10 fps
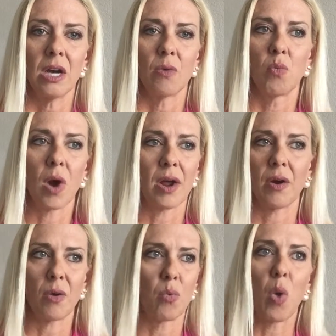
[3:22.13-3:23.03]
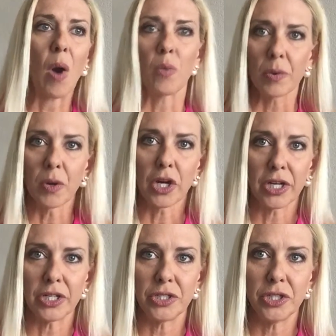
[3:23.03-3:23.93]
what we were
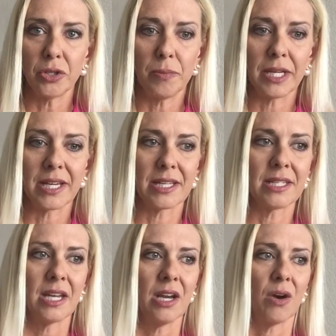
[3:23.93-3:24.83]
going to do, because